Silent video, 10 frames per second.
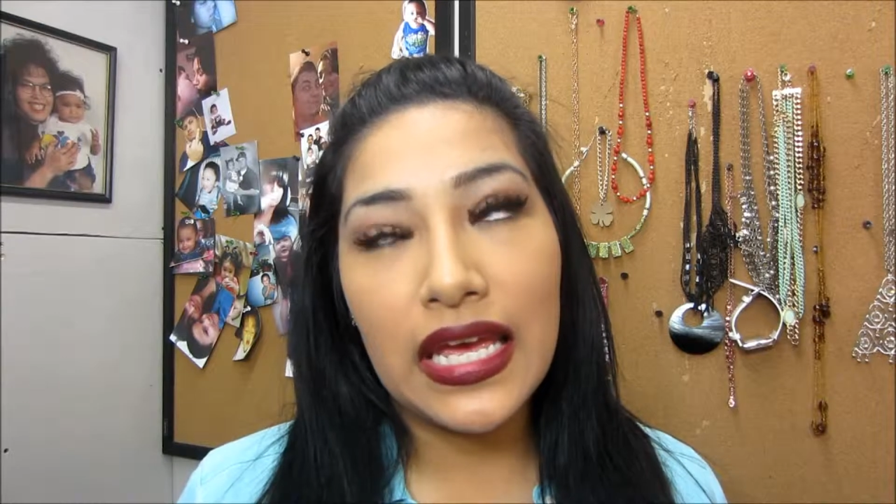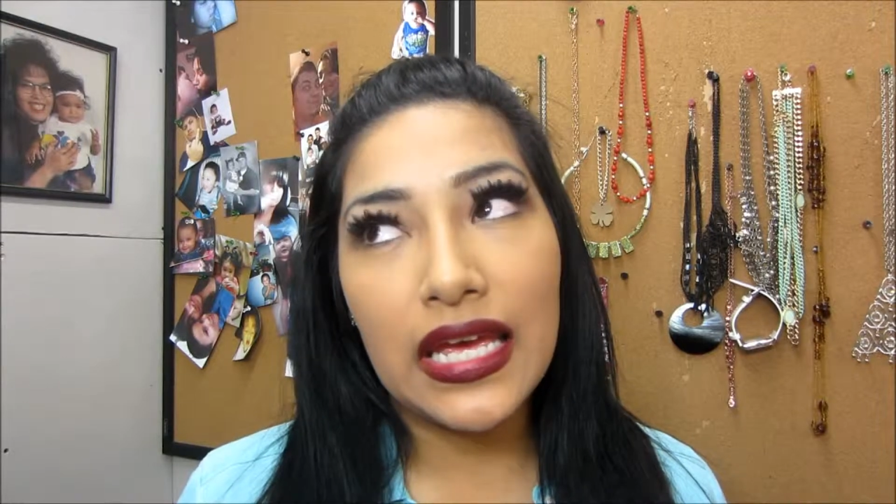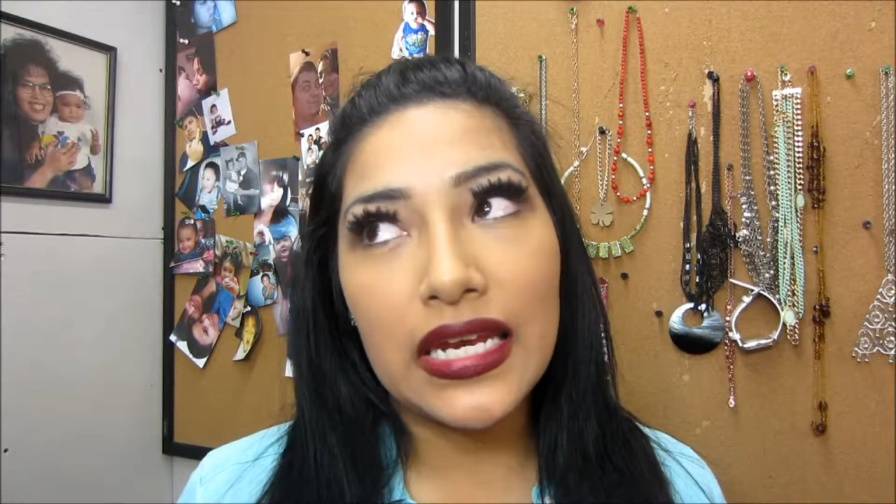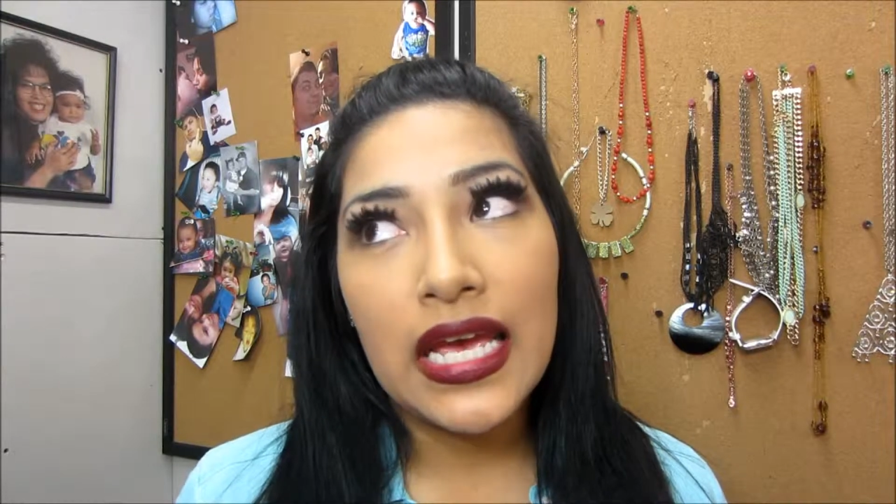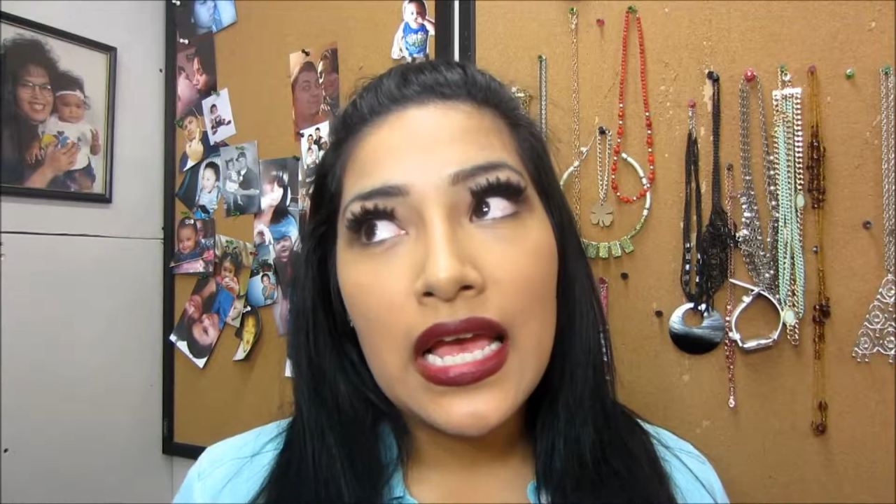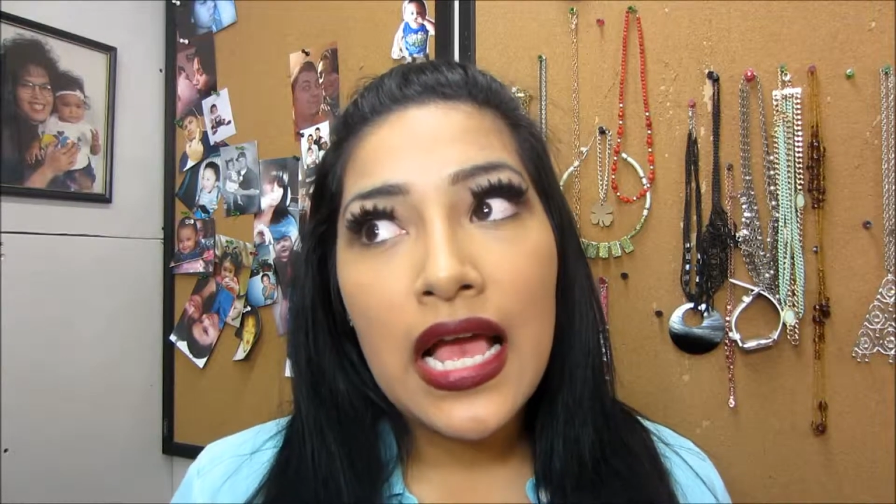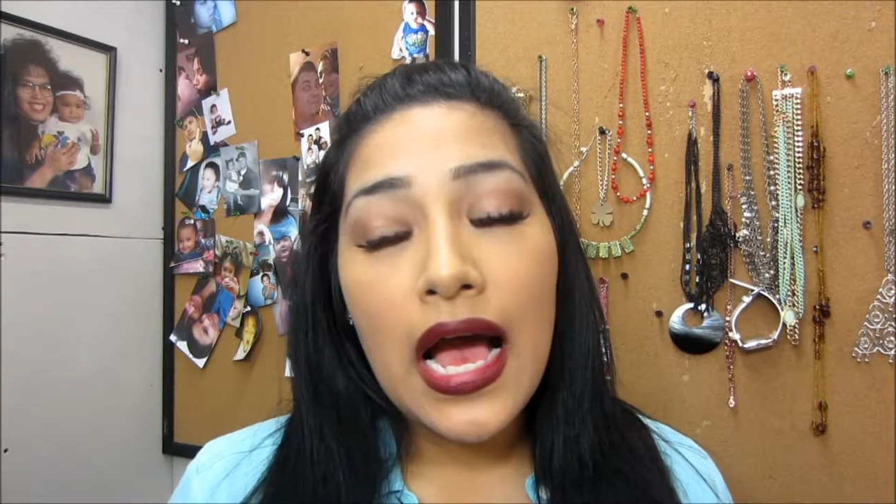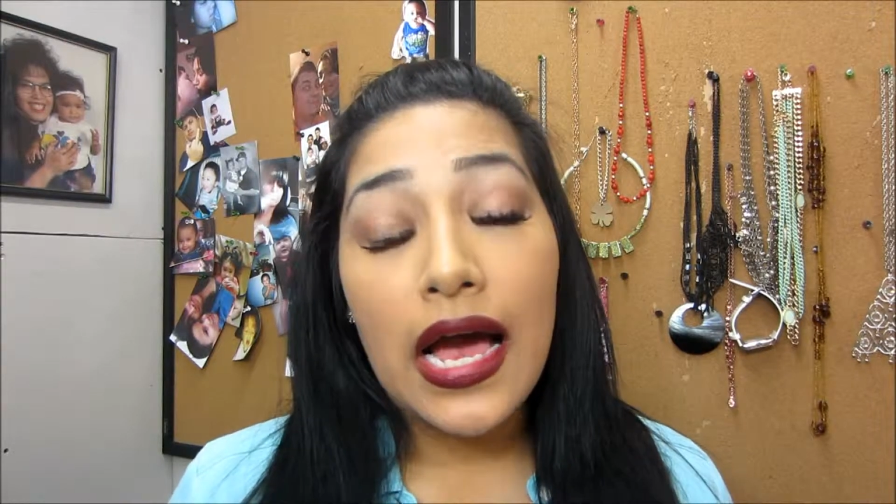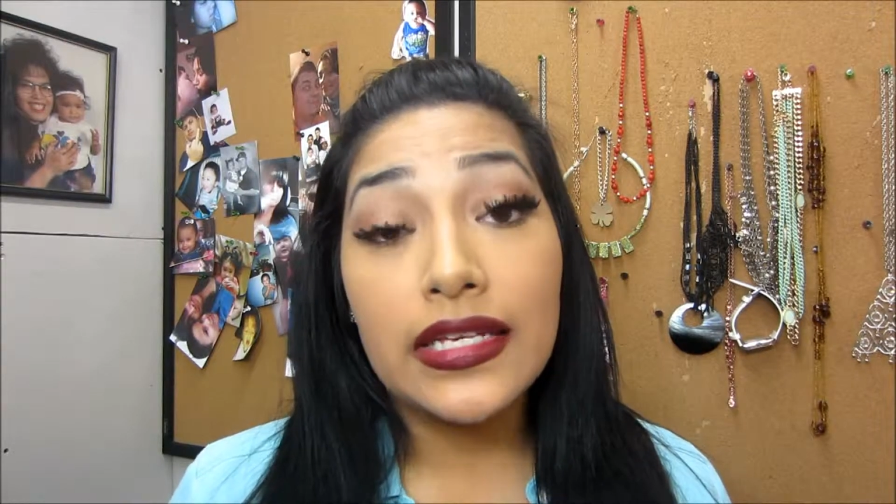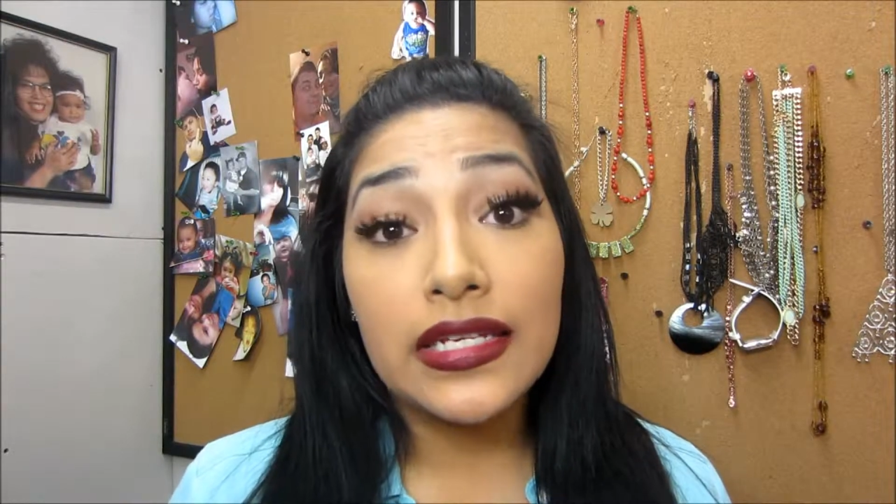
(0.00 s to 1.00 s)
and
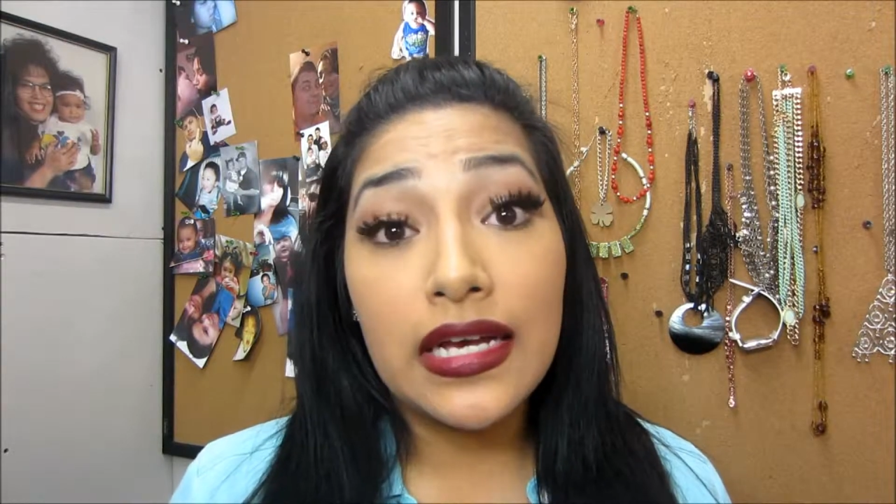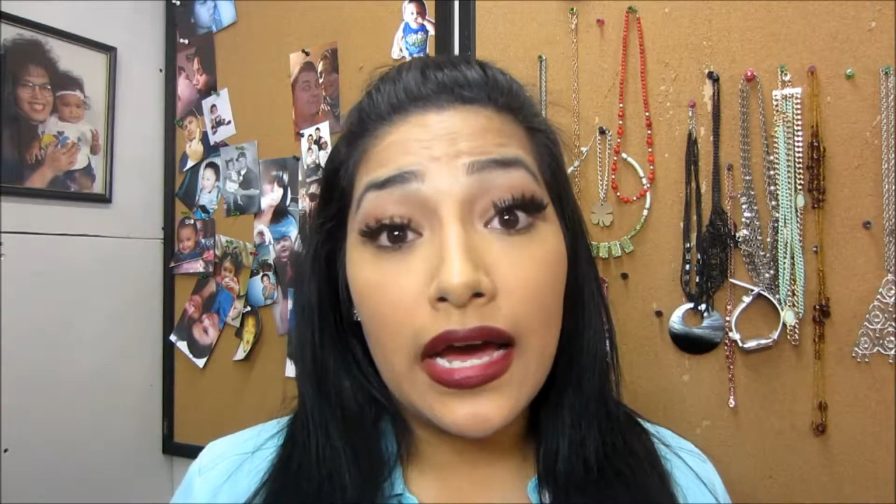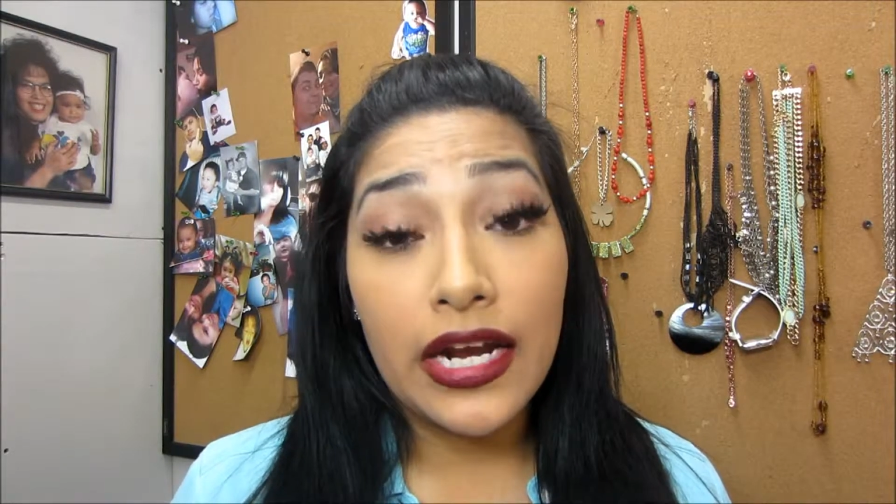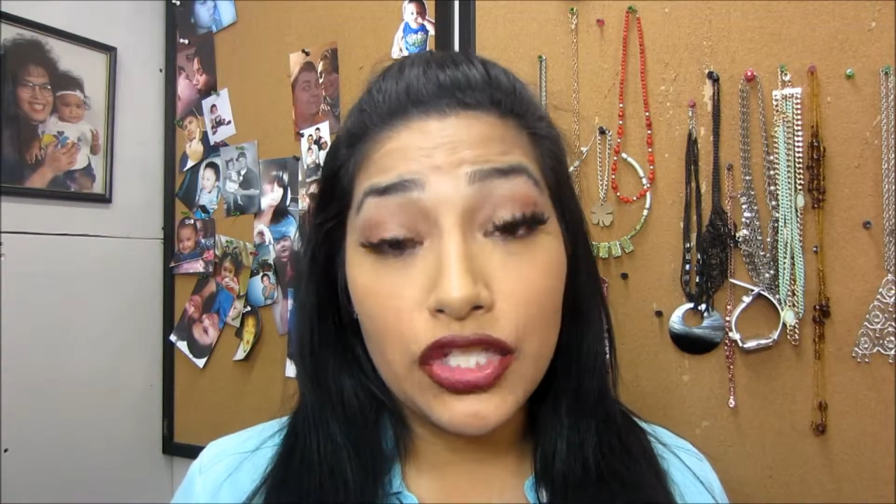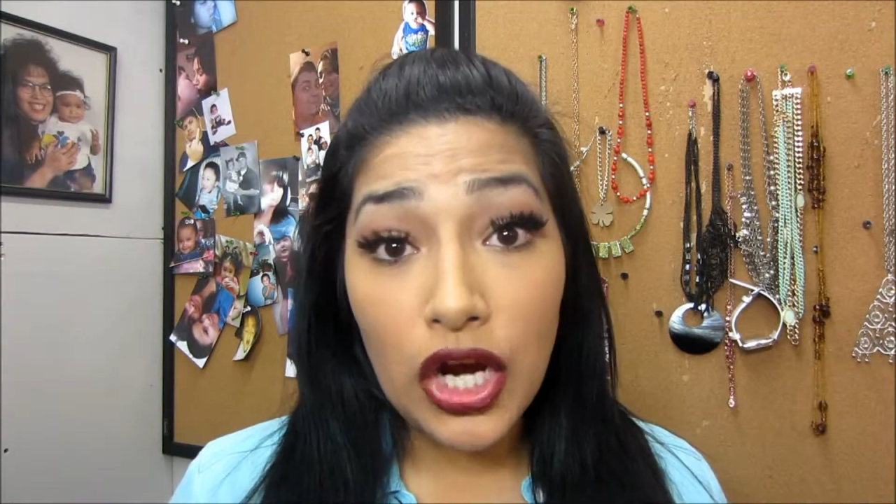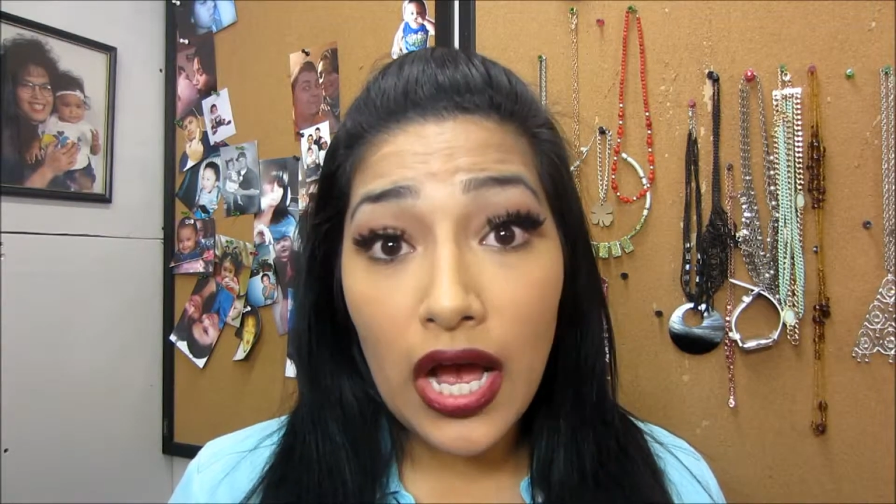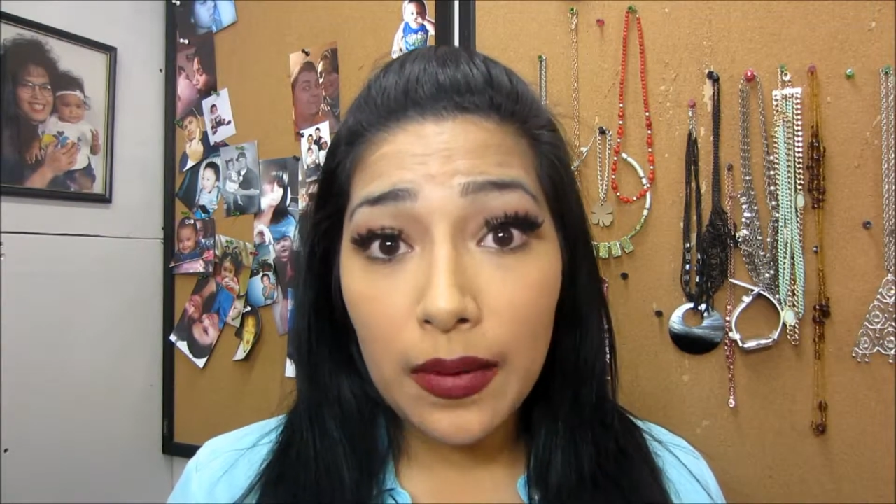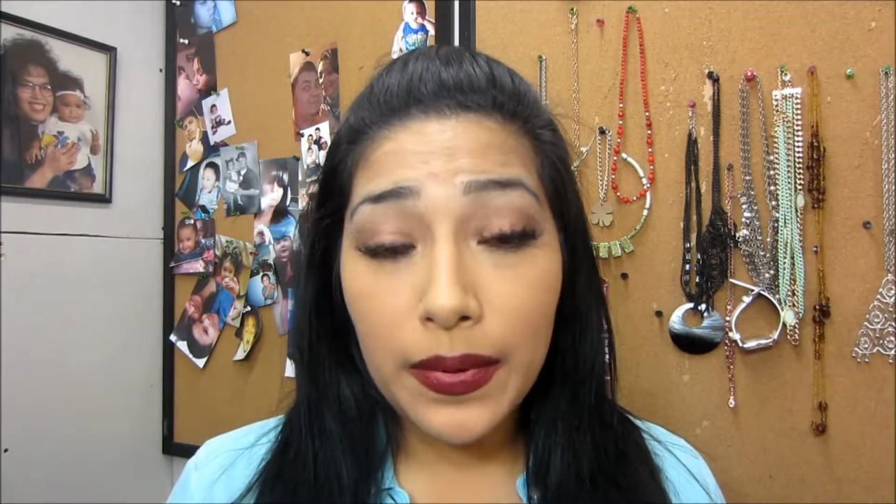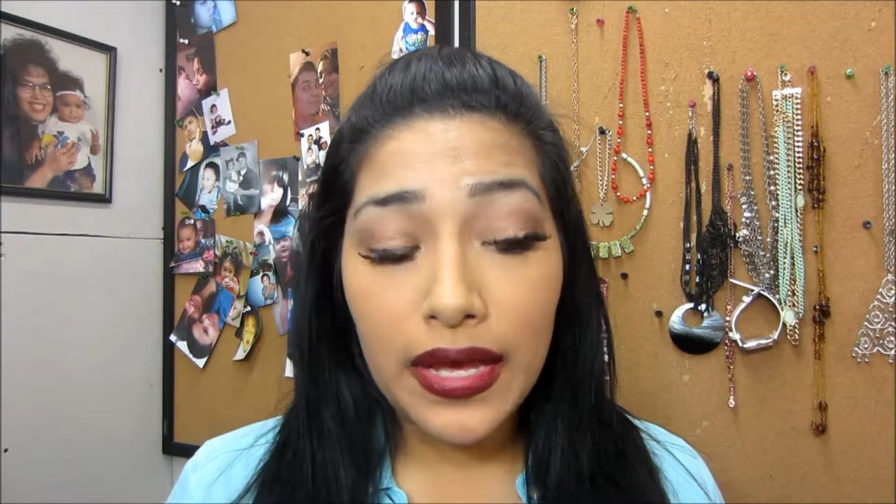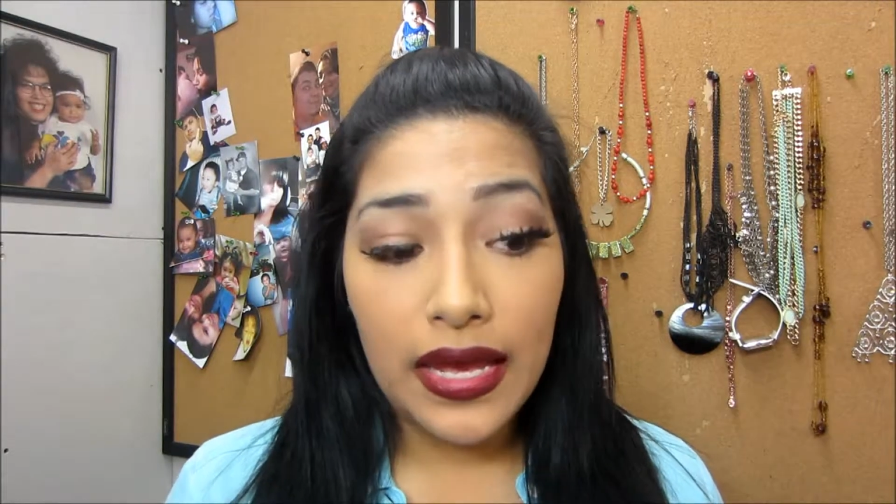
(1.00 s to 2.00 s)
I got a job.